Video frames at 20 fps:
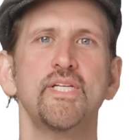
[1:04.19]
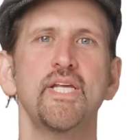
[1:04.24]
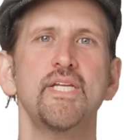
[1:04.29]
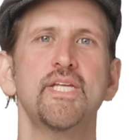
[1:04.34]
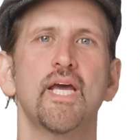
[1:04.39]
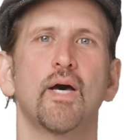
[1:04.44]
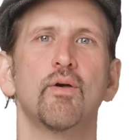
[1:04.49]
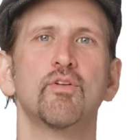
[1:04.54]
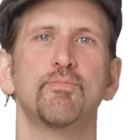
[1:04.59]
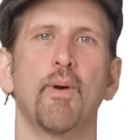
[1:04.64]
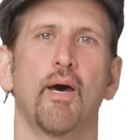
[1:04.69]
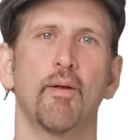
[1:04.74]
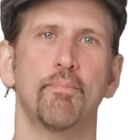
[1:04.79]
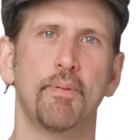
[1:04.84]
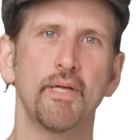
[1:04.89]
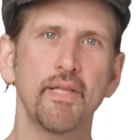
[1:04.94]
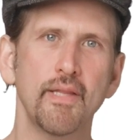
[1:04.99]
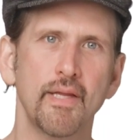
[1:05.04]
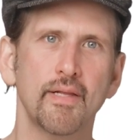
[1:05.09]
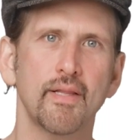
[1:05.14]
details about
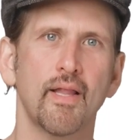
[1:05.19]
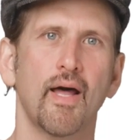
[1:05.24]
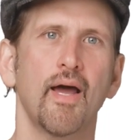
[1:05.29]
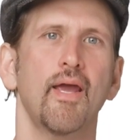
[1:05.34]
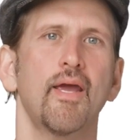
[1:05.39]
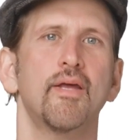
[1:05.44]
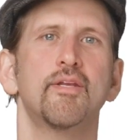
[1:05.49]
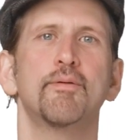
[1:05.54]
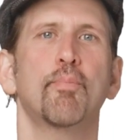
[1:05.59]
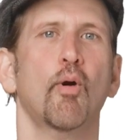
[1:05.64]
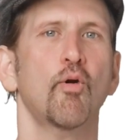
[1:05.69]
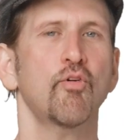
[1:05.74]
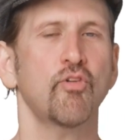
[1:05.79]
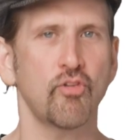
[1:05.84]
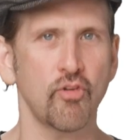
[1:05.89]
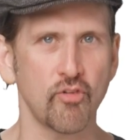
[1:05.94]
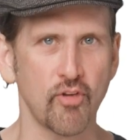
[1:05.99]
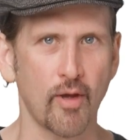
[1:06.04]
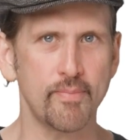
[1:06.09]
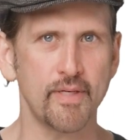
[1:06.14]
billing client,
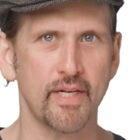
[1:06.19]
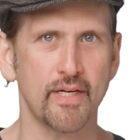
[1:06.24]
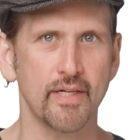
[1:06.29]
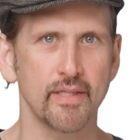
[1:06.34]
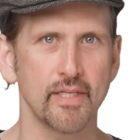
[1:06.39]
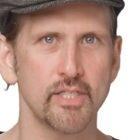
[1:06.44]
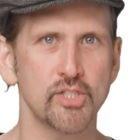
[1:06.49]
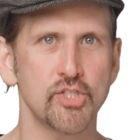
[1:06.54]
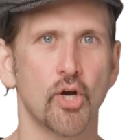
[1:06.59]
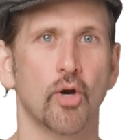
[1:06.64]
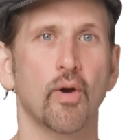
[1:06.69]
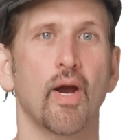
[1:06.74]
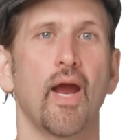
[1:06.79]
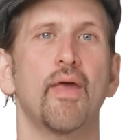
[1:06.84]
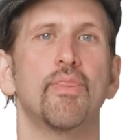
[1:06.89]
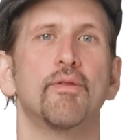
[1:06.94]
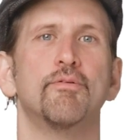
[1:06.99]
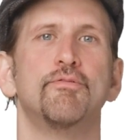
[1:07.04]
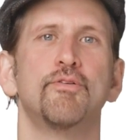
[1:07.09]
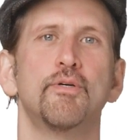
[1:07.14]
purchases updated listener,
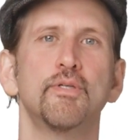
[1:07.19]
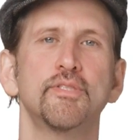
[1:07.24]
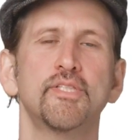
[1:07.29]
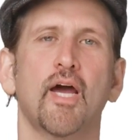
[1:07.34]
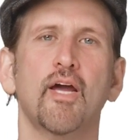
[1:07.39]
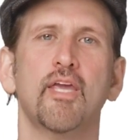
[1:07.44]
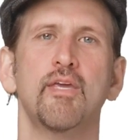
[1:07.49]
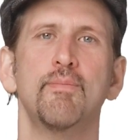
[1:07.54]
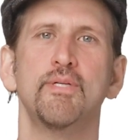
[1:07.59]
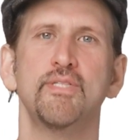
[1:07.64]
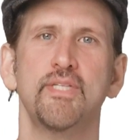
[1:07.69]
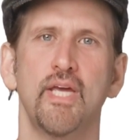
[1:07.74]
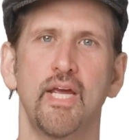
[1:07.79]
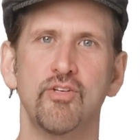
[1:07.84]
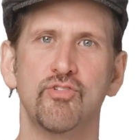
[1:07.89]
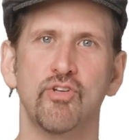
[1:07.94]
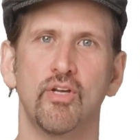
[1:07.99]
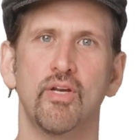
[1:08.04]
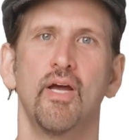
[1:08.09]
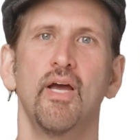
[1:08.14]
and the full
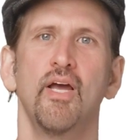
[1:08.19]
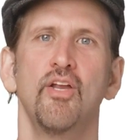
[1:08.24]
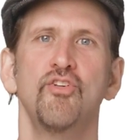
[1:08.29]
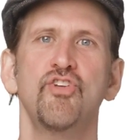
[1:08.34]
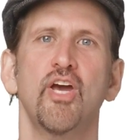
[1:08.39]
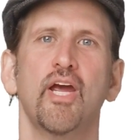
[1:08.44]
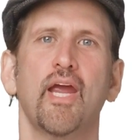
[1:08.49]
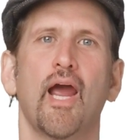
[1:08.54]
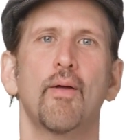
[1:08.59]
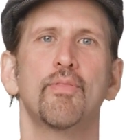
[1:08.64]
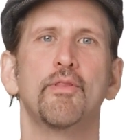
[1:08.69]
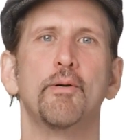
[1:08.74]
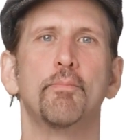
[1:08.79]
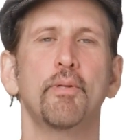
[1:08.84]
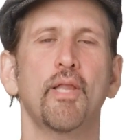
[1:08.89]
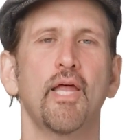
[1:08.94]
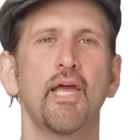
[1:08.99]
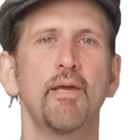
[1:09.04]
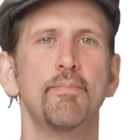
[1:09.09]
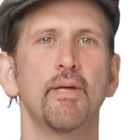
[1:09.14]
documentation, check out the
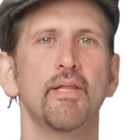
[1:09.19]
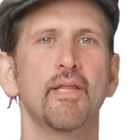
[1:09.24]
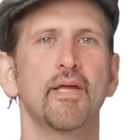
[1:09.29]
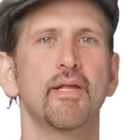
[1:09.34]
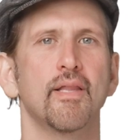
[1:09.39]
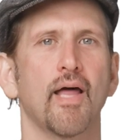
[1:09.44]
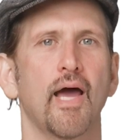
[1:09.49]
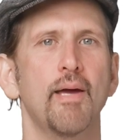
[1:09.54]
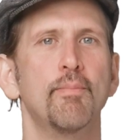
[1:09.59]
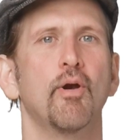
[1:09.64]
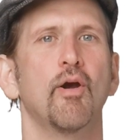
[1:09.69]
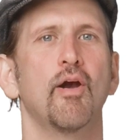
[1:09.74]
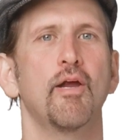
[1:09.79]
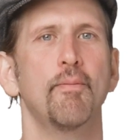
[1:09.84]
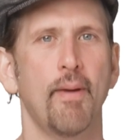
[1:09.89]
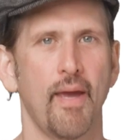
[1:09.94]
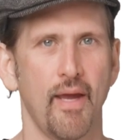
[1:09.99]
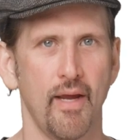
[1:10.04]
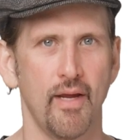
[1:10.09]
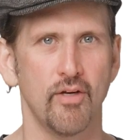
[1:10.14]
Play Billing Library
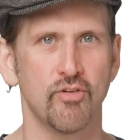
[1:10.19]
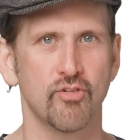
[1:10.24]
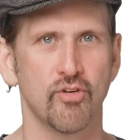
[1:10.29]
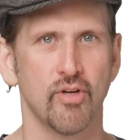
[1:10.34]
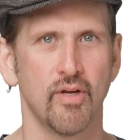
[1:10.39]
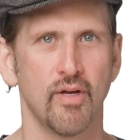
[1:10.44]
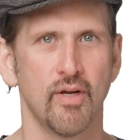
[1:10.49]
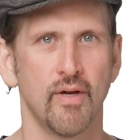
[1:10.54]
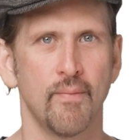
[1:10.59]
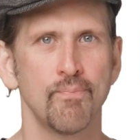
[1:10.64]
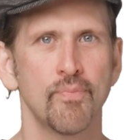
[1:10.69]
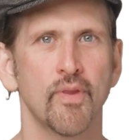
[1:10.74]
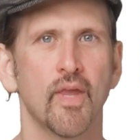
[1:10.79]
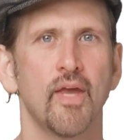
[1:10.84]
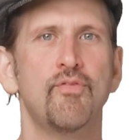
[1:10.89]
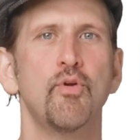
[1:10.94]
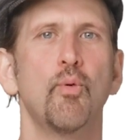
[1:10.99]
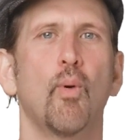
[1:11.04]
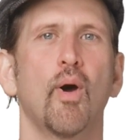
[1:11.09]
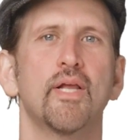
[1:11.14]
page.
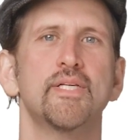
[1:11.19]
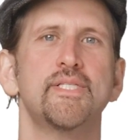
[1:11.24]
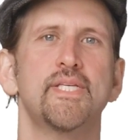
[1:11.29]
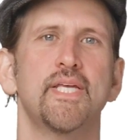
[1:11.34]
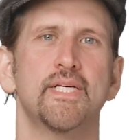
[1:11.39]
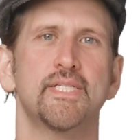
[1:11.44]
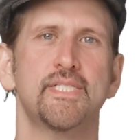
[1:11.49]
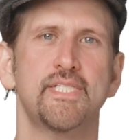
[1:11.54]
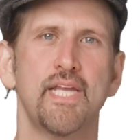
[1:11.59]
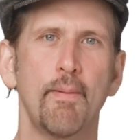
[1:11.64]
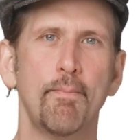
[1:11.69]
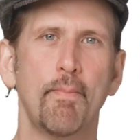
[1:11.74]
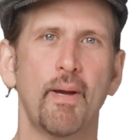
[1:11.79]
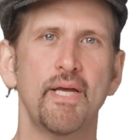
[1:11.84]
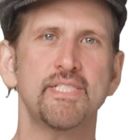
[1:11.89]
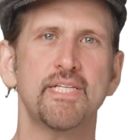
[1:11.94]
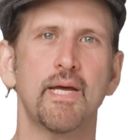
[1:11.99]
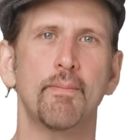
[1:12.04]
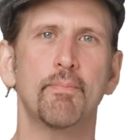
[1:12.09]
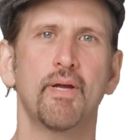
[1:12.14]
If you want to see a
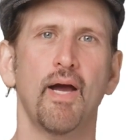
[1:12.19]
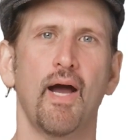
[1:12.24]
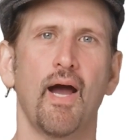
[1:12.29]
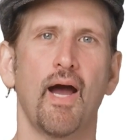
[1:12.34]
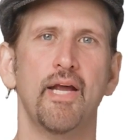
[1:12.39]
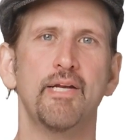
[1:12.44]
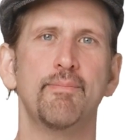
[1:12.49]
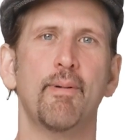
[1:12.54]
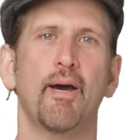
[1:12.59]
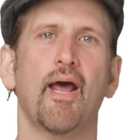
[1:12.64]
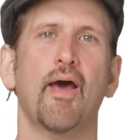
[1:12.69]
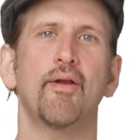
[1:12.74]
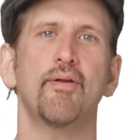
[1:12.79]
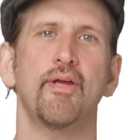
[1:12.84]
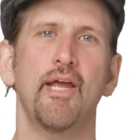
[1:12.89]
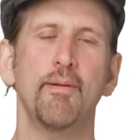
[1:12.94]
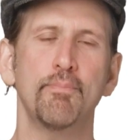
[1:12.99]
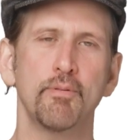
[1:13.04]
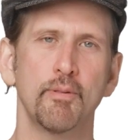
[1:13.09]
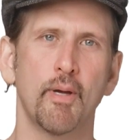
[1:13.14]
step-by-step -step guide about how
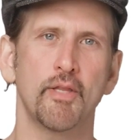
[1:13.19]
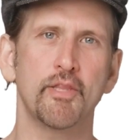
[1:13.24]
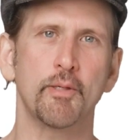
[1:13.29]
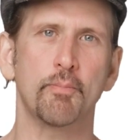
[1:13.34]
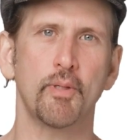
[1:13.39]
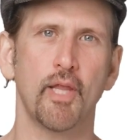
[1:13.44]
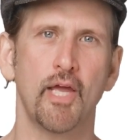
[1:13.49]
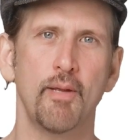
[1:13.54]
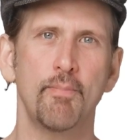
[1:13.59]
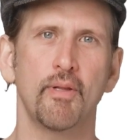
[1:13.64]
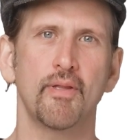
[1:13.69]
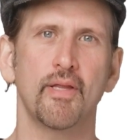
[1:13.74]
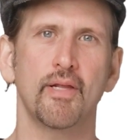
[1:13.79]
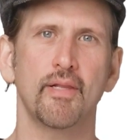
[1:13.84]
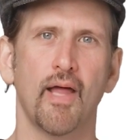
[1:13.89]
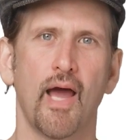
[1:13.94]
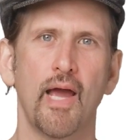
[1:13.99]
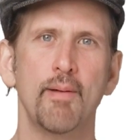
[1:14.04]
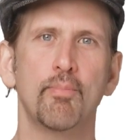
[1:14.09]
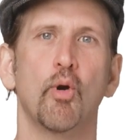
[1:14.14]
to implement the Play Billing
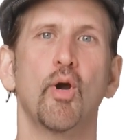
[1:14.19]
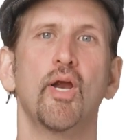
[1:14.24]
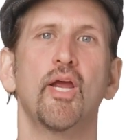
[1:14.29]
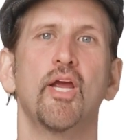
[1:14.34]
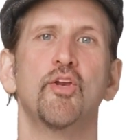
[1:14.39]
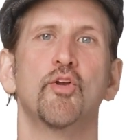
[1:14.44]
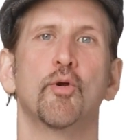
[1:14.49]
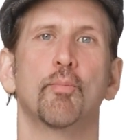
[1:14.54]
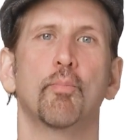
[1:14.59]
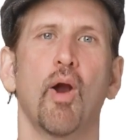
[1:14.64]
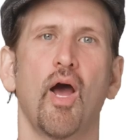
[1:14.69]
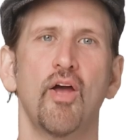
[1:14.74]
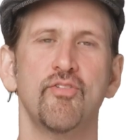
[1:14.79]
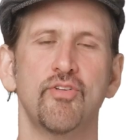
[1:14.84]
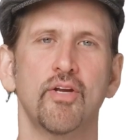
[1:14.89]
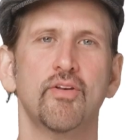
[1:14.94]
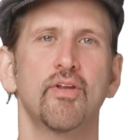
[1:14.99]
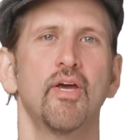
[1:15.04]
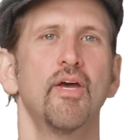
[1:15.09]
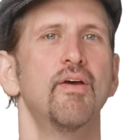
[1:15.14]
Library in your
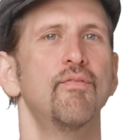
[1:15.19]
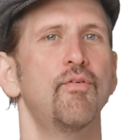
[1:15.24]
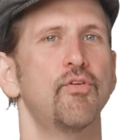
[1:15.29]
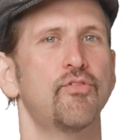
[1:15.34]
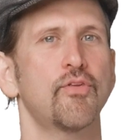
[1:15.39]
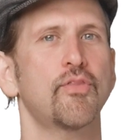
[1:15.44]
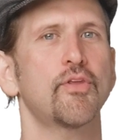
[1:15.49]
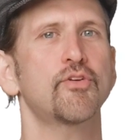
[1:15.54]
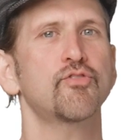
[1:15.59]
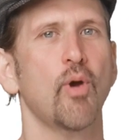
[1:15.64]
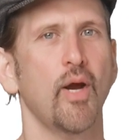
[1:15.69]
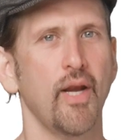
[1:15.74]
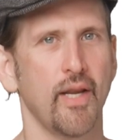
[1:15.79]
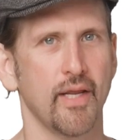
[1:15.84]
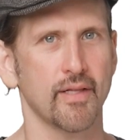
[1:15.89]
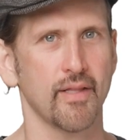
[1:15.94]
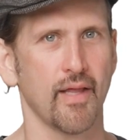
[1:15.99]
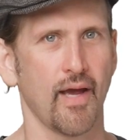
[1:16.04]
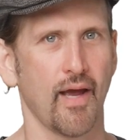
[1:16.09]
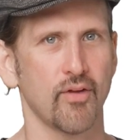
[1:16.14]
project, visit the
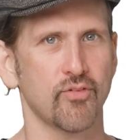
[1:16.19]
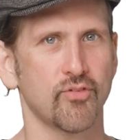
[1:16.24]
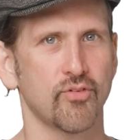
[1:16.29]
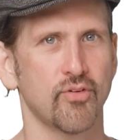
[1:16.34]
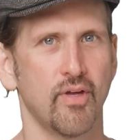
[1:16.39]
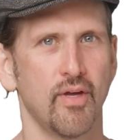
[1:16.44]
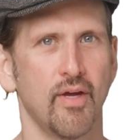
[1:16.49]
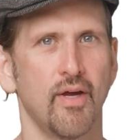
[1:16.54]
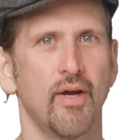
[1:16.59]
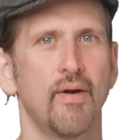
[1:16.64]
training class.